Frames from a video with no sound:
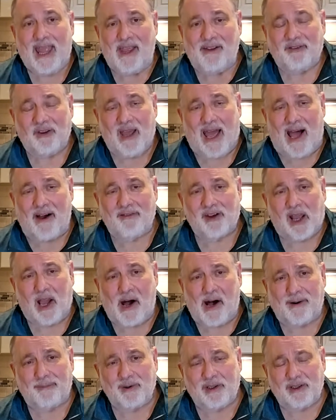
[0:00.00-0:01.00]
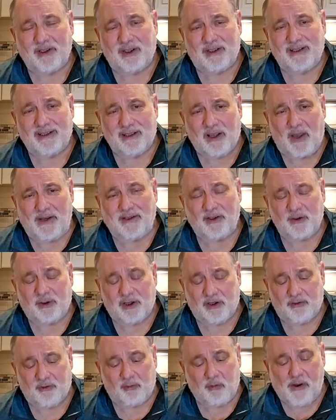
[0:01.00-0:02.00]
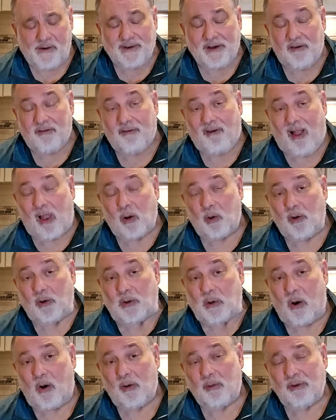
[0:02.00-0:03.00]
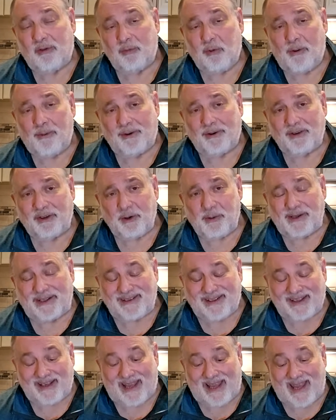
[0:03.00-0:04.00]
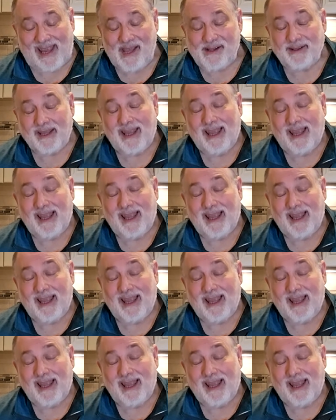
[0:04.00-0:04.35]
If you have a copy, you can follow along with what we're doing today.